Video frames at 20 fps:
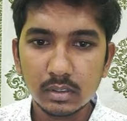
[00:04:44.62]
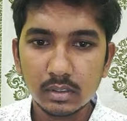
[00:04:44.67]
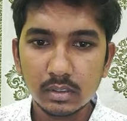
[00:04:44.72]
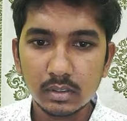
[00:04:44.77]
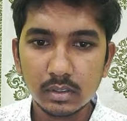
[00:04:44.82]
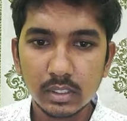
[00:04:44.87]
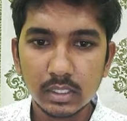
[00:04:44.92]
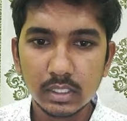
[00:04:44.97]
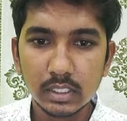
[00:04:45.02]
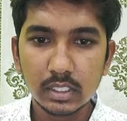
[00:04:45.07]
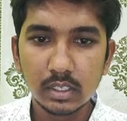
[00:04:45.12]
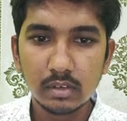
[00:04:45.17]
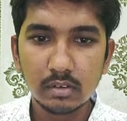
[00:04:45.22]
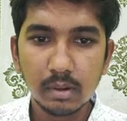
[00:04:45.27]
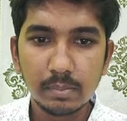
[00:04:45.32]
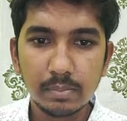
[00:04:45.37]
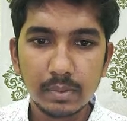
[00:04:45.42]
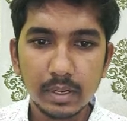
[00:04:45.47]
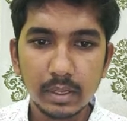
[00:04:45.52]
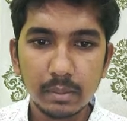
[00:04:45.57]
So instead of
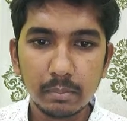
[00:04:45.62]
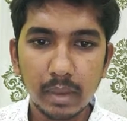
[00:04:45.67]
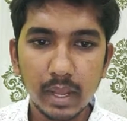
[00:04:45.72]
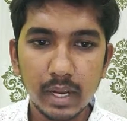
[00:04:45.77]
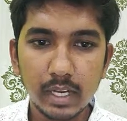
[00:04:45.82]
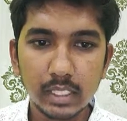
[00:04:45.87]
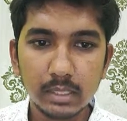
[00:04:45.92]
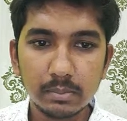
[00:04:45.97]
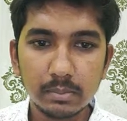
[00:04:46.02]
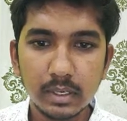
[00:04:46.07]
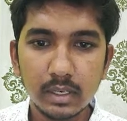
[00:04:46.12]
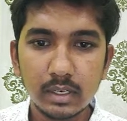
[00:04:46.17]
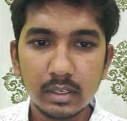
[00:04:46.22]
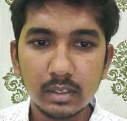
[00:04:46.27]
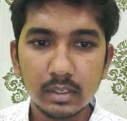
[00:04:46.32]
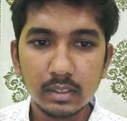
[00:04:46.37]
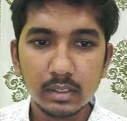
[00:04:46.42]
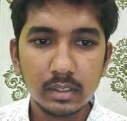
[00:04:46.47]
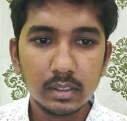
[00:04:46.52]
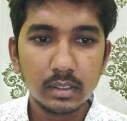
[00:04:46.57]
obtaining management
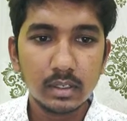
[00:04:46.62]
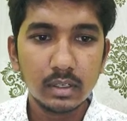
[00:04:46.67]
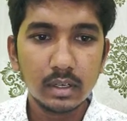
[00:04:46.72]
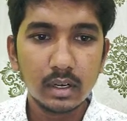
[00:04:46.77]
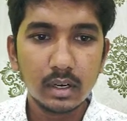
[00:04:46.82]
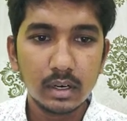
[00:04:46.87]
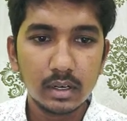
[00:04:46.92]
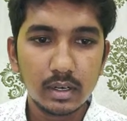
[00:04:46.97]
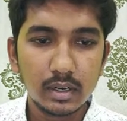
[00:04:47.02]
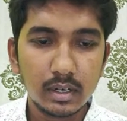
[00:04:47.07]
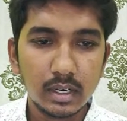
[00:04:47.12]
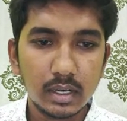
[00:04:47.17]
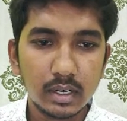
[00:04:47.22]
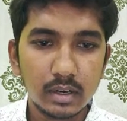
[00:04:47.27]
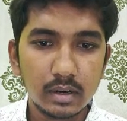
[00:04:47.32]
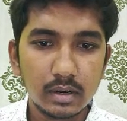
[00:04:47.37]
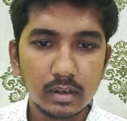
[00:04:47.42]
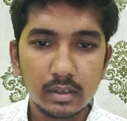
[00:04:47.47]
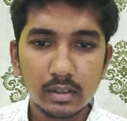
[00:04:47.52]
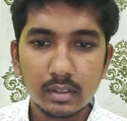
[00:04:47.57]

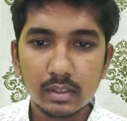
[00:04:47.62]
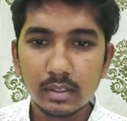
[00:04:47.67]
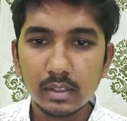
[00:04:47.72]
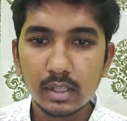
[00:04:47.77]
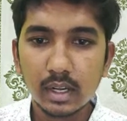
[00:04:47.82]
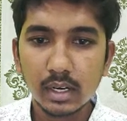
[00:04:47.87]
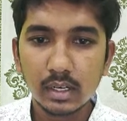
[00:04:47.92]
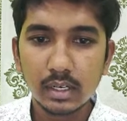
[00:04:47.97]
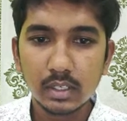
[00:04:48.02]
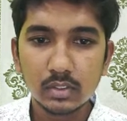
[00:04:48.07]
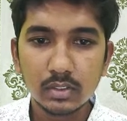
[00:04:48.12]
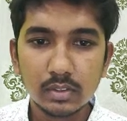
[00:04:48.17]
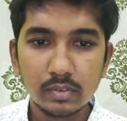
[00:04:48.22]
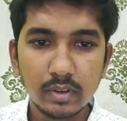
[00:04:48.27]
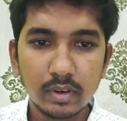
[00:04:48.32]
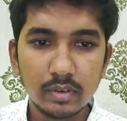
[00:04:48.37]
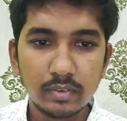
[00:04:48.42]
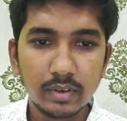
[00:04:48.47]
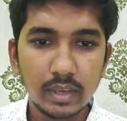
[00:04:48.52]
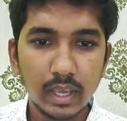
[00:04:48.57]
letter, the auditor should
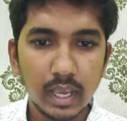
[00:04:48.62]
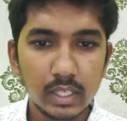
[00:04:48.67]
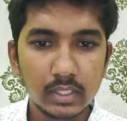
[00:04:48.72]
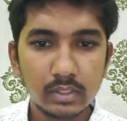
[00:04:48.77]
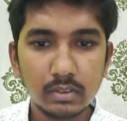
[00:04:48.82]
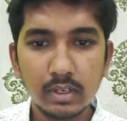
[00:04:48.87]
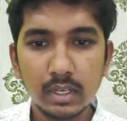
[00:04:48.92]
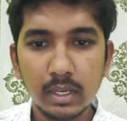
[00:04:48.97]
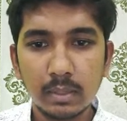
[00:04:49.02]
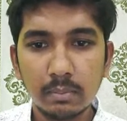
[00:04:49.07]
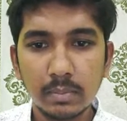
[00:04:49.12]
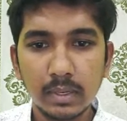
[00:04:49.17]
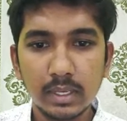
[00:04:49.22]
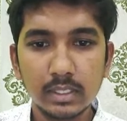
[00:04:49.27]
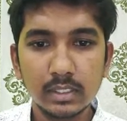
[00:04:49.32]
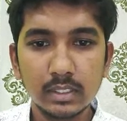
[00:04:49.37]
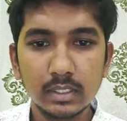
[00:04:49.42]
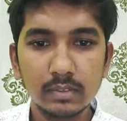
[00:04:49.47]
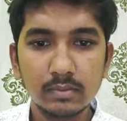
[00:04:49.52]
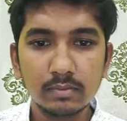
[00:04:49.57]
verify actual
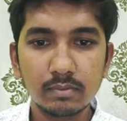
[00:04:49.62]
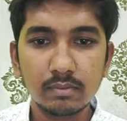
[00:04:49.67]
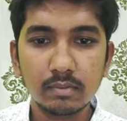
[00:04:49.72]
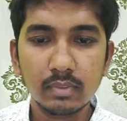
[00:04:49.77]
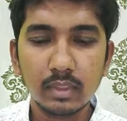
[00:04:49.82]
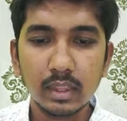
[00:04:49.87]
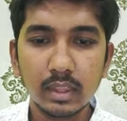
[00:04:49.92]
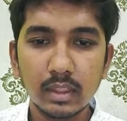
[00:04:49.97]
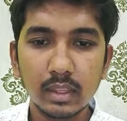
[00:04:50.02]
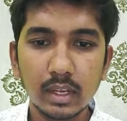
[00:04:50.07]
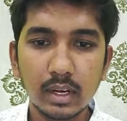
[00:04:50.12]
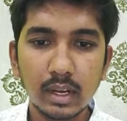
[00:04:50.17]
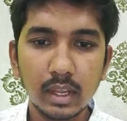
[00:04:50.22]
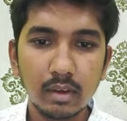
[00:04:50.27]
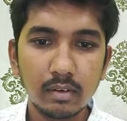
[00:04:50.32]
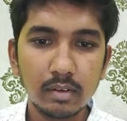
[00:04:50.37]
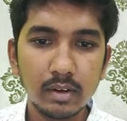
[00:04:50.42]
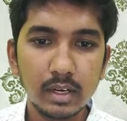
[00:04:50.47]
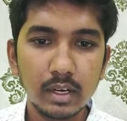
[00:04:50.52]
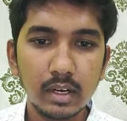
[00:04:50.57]
complaints. Then I
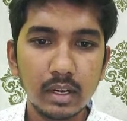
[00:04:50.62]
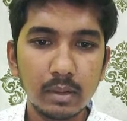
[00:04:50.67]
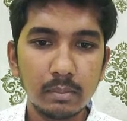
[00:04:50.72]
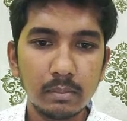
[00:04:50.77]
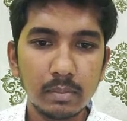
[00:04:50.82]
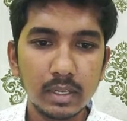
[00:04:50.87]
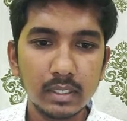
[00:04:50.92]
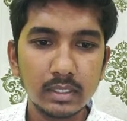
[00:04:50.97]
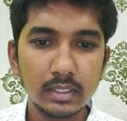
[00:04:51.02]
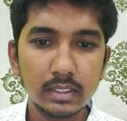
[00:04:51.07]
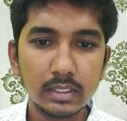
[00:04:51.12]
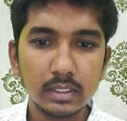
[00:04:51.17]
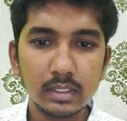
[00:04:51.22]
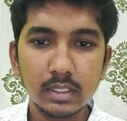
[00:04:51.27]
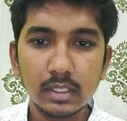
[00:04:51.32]
have written complaints.